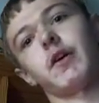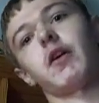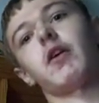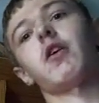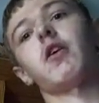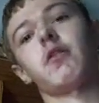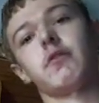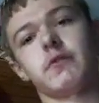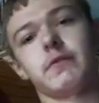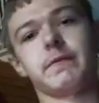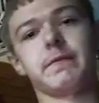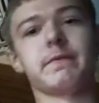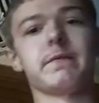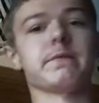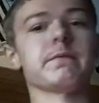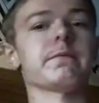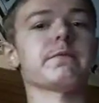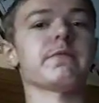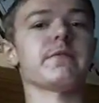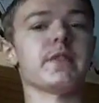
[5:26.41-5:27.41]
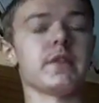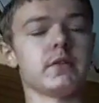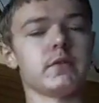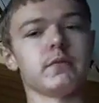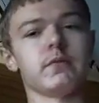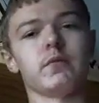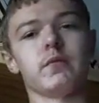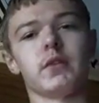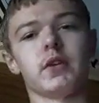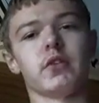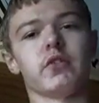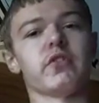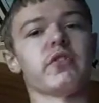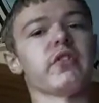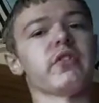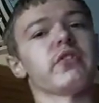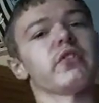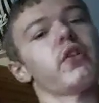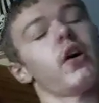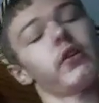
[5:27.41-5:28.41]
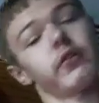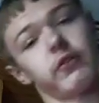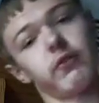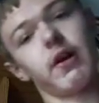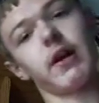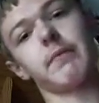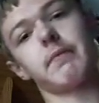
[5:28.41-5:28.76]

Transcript: horror film, because there's Dr.